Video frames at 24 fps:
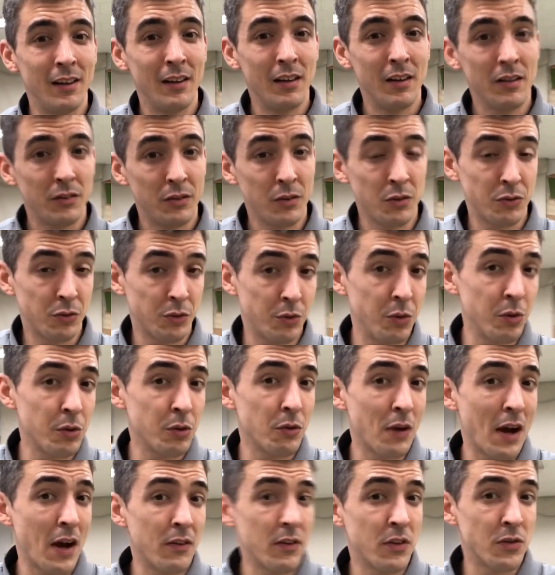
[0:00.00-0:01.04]
So scoot
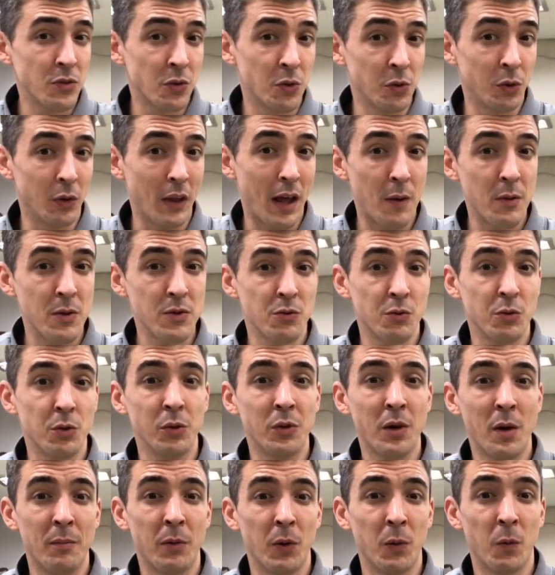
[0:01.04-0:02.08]
around the school. That was rule
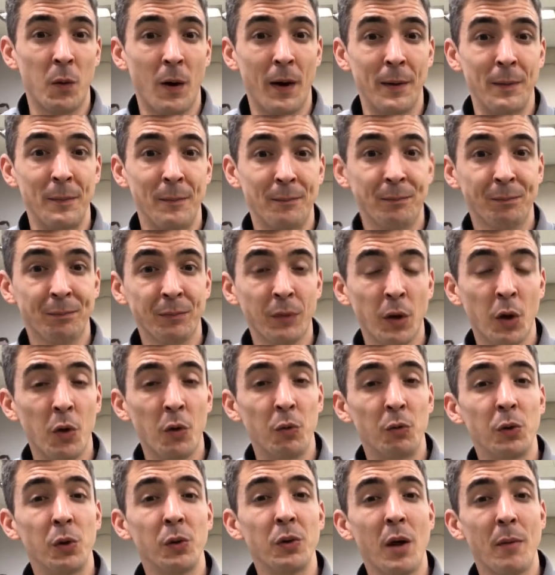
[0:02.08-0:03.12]
number one.
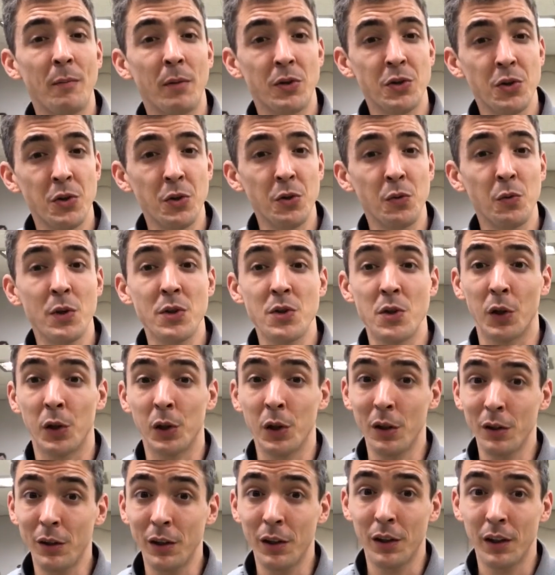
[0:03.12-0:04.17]
Rule number two was
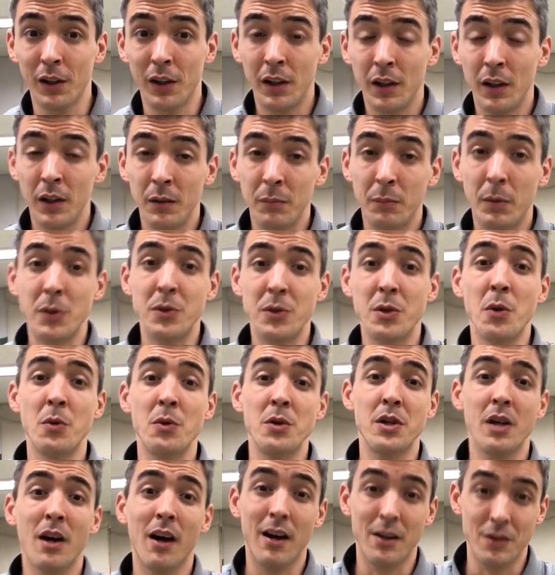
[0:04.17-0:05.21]
look, but don't
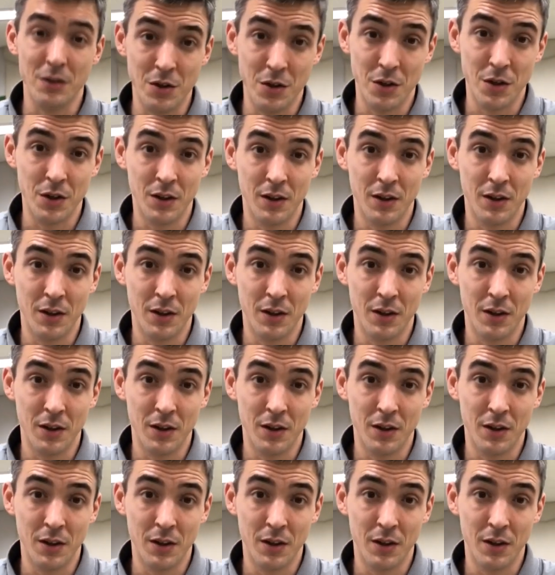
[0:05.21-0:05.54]
touch.